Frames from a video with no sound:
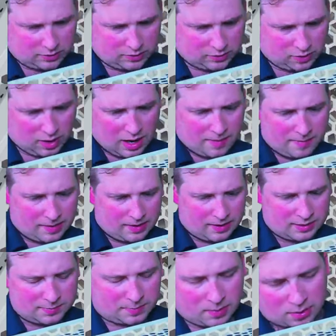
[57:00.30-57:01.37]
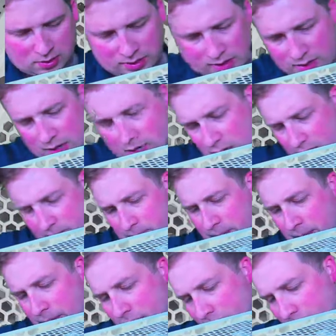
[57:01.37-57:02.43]
is grabbing, it's pulling it
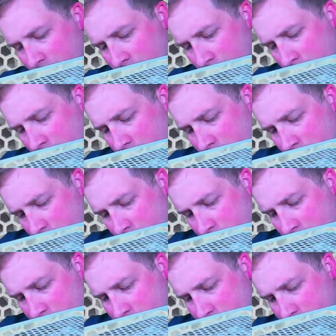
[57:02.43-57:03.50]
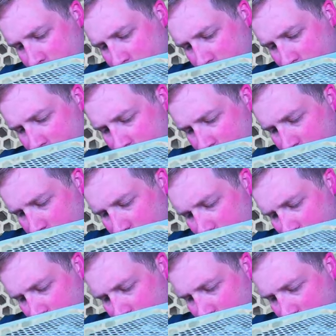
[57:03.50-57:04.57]
up, um,
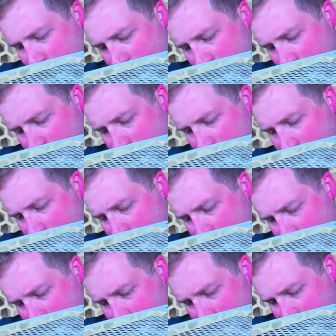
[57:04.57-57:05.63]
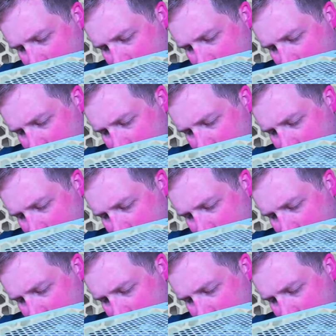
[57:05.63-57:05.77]
snugging it